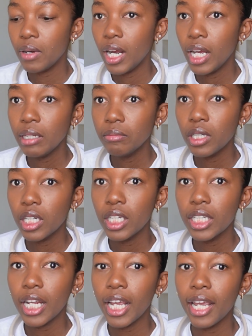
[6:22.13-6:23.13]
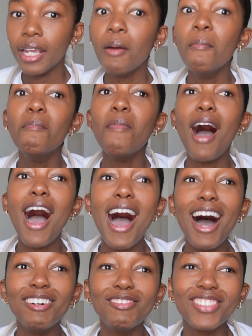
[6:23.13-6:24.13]
I'm on a
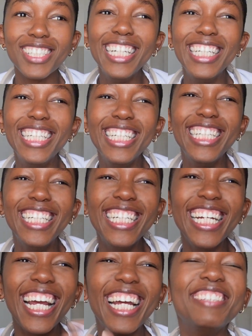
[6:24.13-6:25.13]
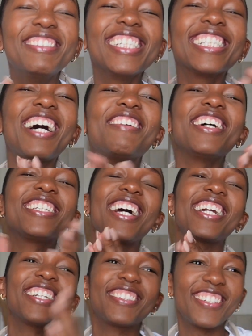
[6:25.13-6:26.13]
mom's. Every time I
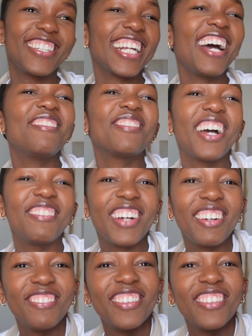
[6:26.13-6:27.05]
try to record, come.